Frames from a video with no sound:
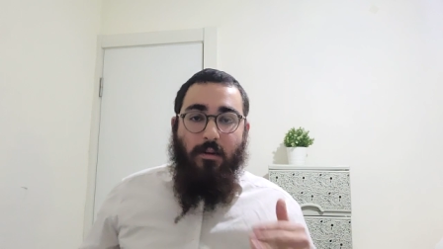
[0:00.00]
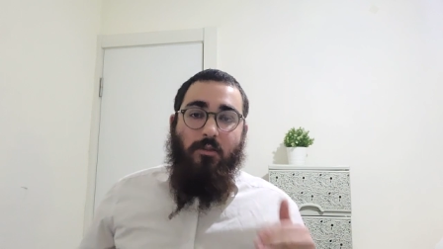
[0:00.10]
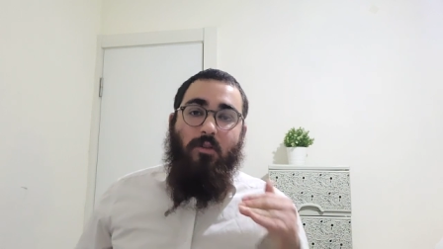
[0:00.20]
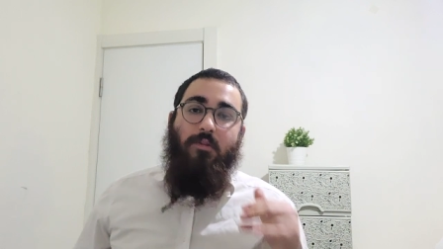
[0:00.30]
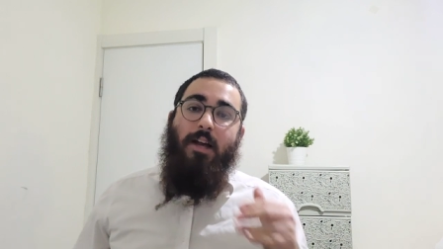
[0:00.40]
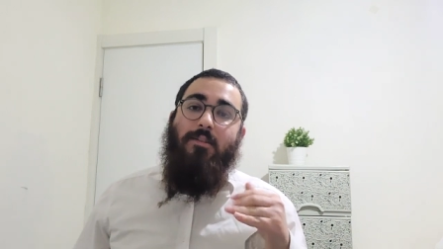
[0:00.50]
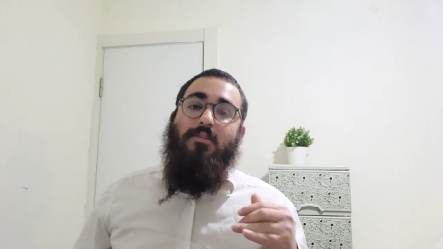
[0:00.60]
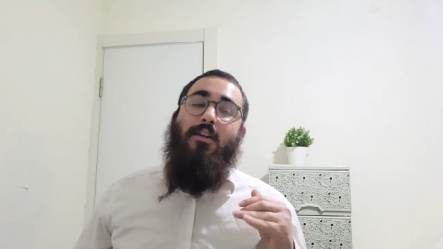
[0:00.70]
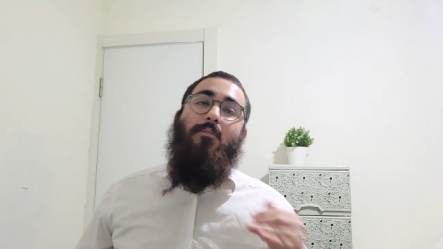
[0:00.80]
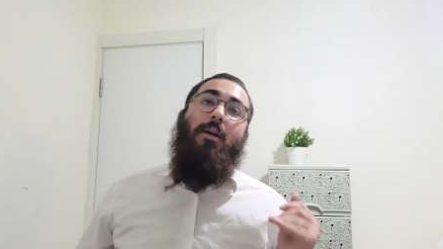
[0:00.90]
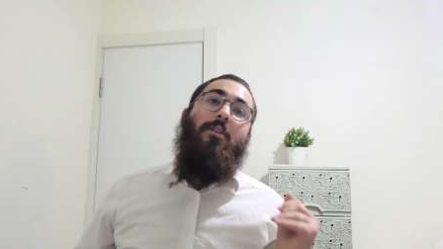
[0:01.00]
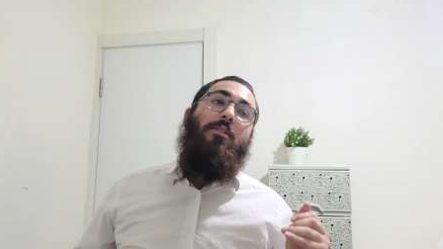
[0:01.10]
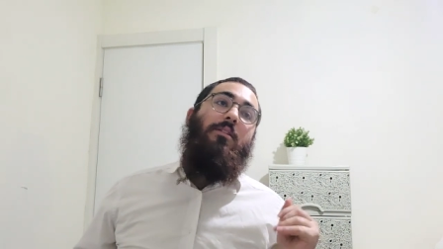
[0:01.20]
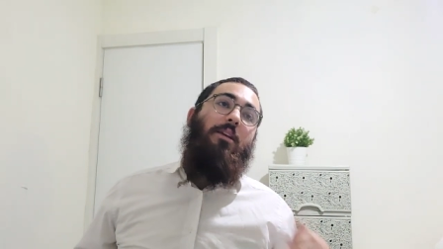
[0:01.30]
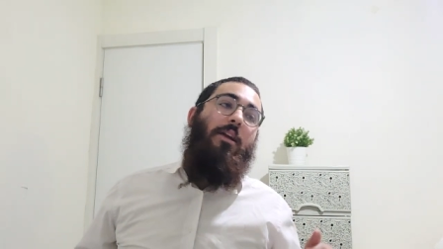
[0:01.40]
So if that's not a
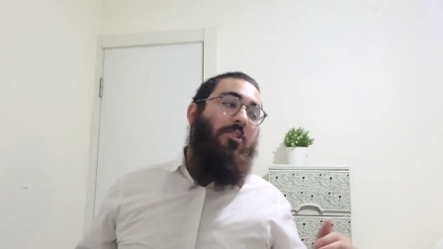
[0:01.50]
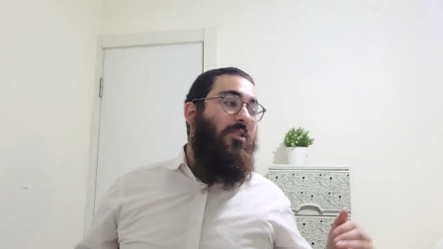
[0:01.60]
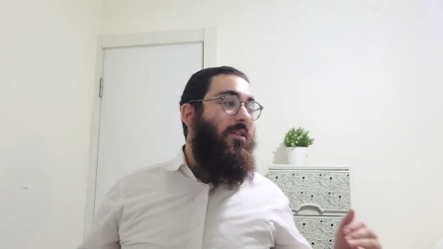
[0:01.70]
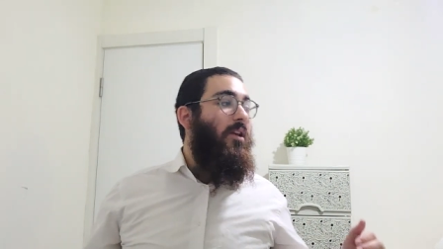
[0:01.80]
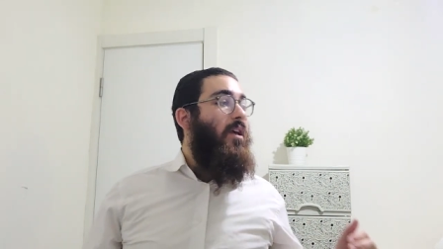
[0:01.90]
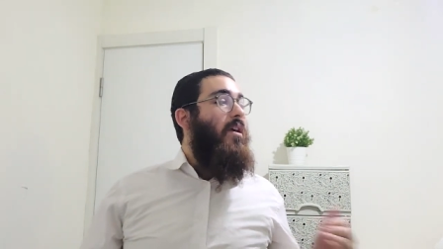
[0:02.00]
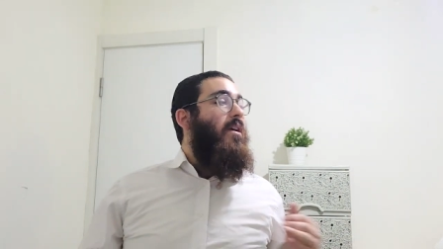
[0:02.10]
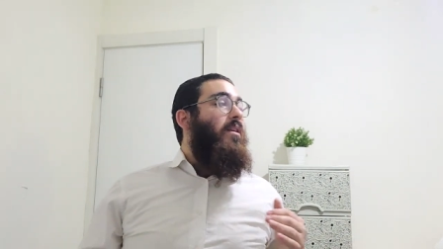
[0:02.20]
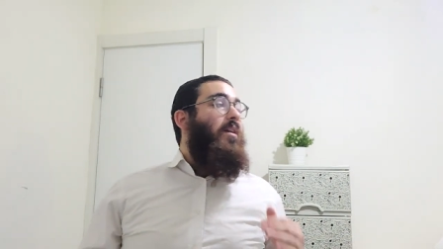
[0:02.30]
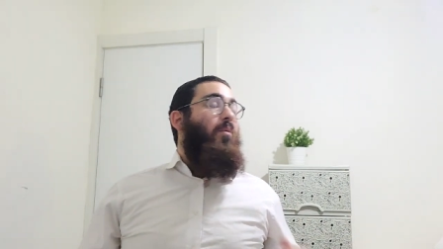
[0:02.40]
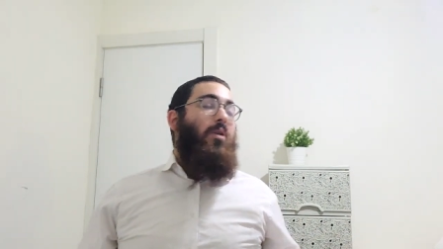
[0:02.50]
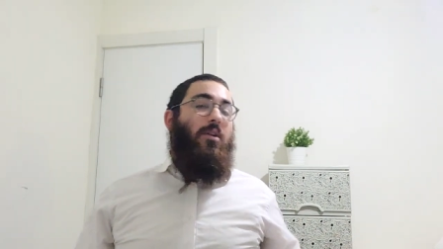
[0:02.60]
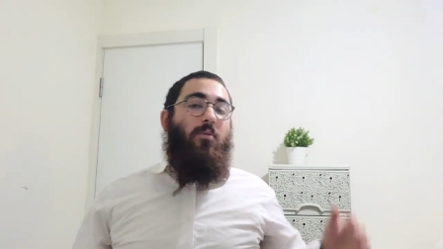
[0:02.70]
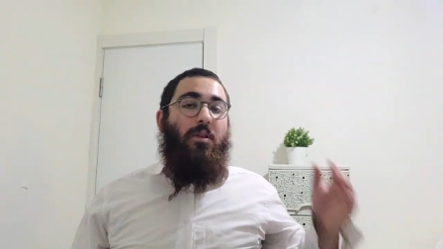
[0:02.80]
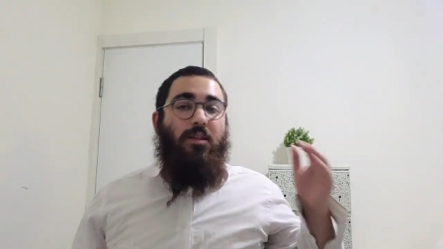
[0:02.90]
better indication that we're
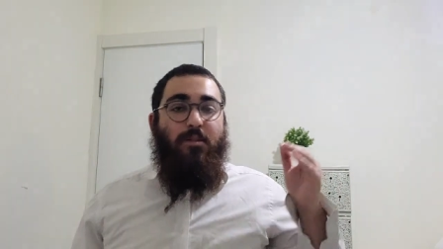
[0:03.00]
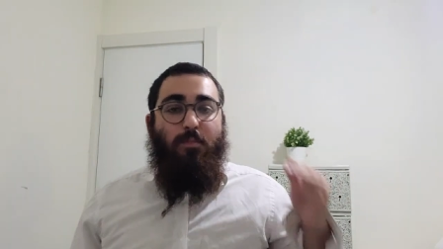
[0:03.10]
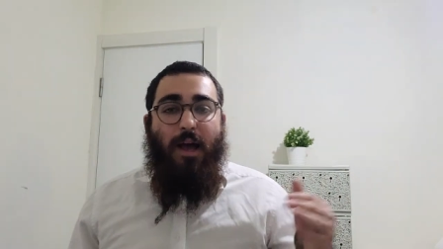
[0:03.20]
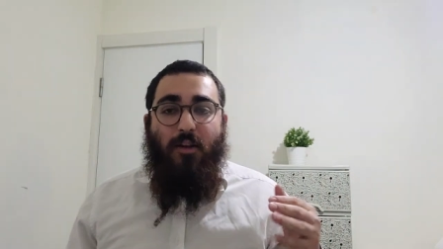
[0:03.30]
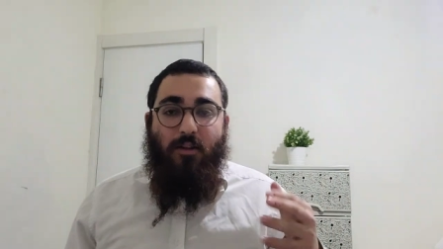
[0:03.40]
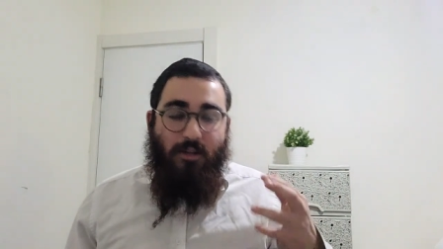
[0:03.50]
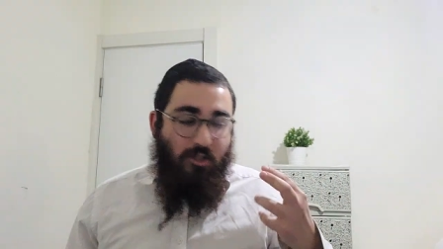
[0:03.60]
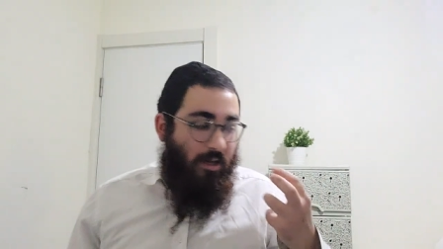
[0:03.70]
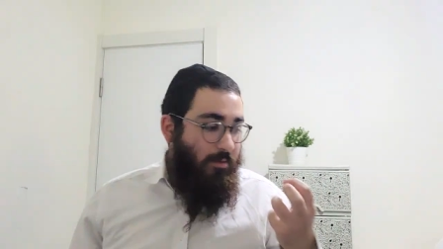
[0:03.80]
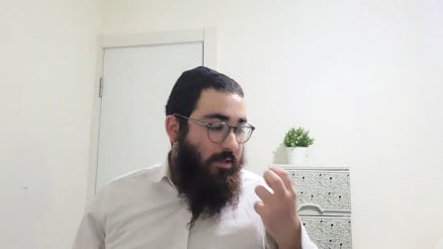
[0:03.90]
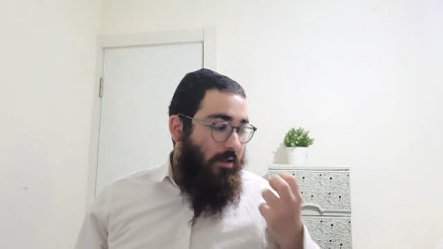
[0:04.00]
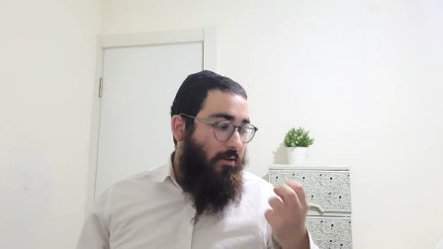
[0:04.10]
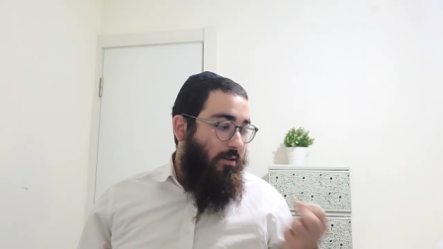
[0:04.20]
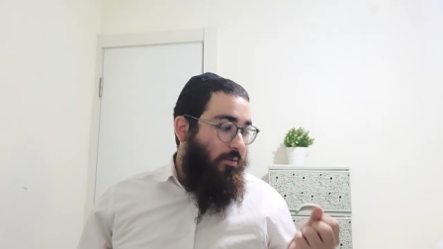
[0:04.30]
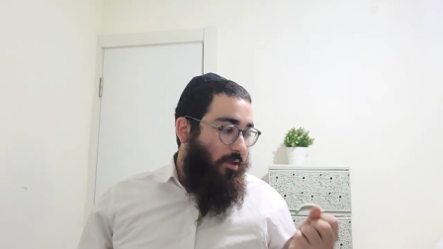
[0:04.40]
going to win this battle and Hashem is
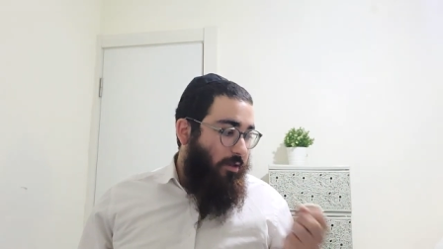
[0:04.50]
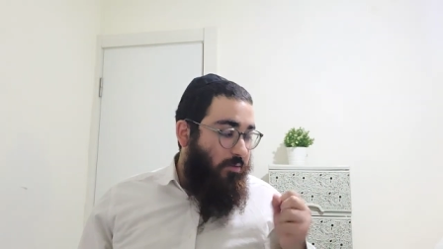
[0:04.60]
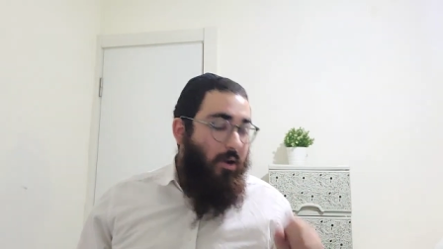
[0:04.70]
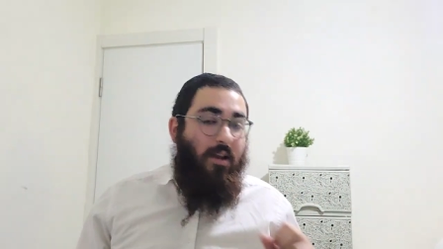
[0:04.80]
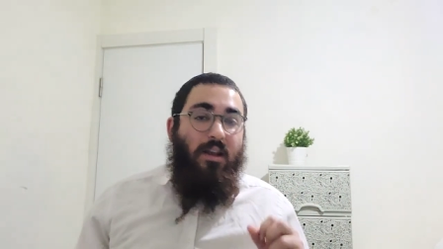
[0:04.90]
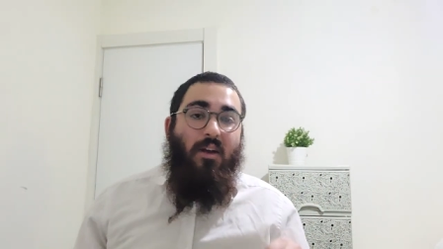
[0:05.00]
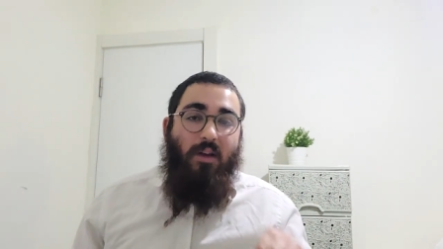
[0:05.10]
literally with us right now